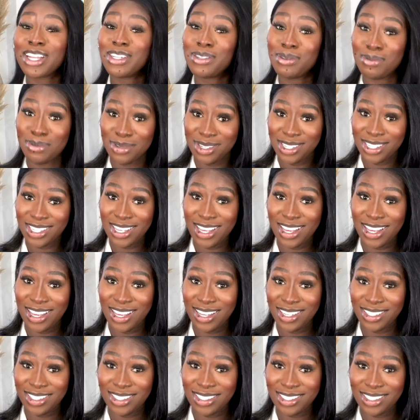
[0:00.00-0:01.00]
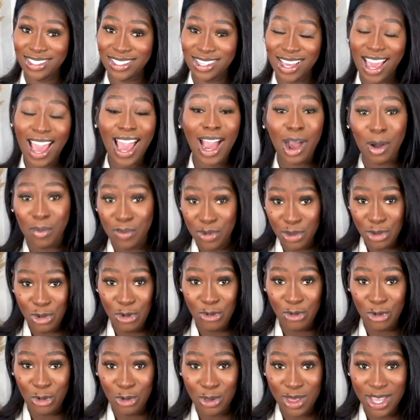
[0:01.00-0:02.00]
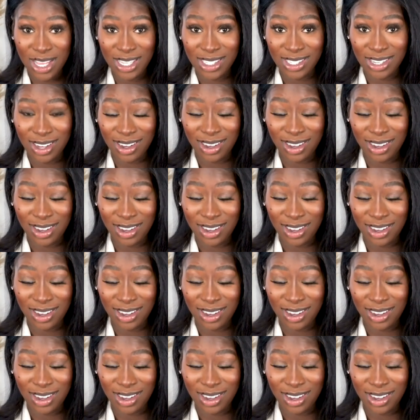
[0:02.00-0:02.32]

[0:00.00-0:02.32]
Can you see how beautiful these